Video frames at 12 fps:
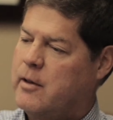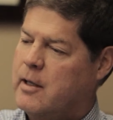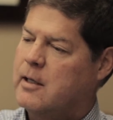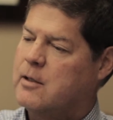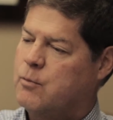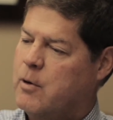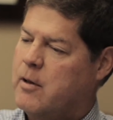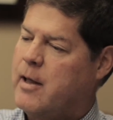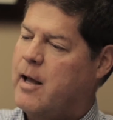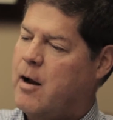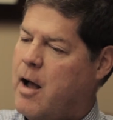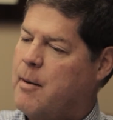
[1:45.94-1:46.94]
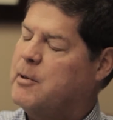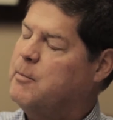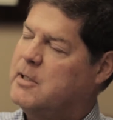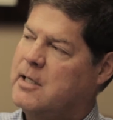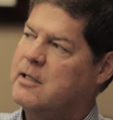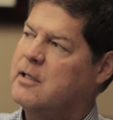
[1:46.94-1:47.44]
I think is where that
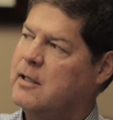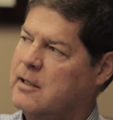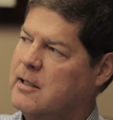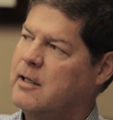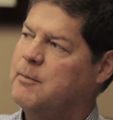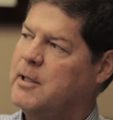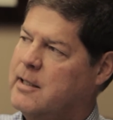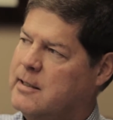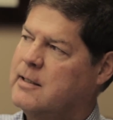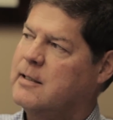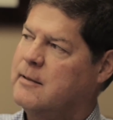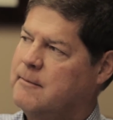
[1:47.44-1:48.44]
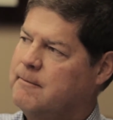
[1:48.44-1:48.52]
optimization can take place.